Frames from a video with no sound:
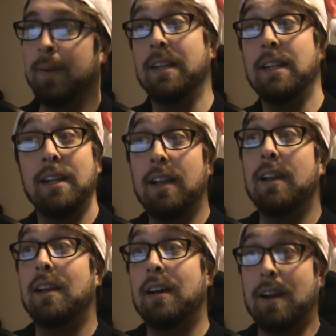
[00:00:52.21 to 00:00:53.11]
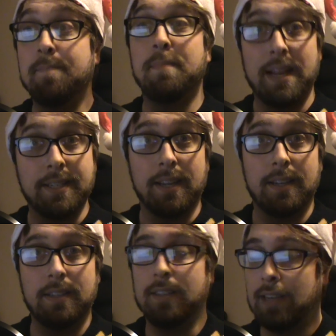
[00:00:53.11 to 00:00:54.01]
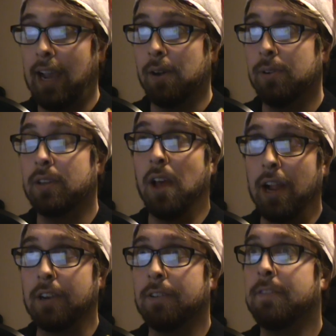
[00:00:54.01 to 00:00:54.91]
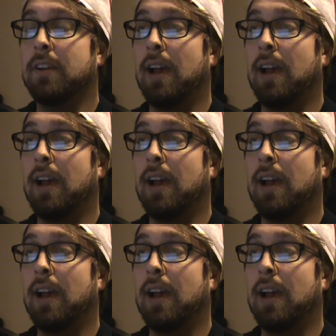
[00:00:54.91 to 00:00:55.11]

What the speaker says: But I'm better now, kind of,